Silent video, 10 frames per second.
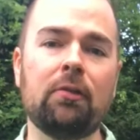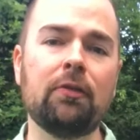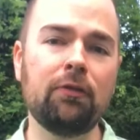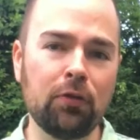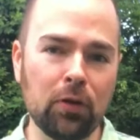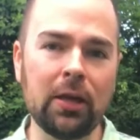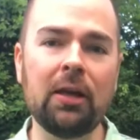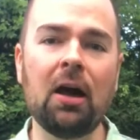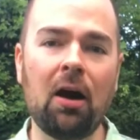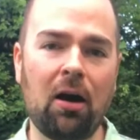would
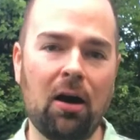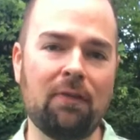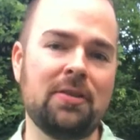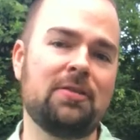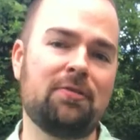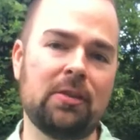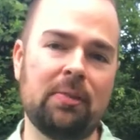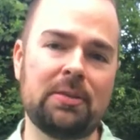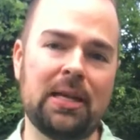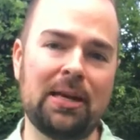fully harvest from the
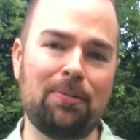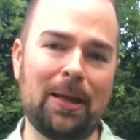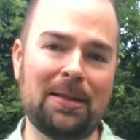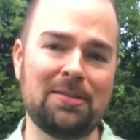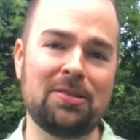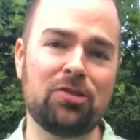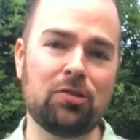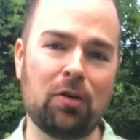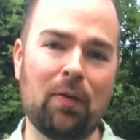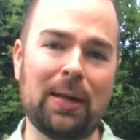potato plants that you're
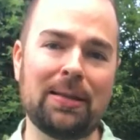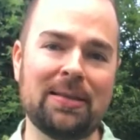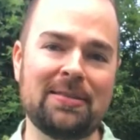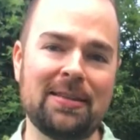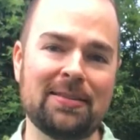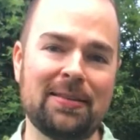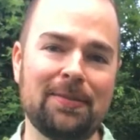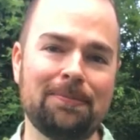growing this season.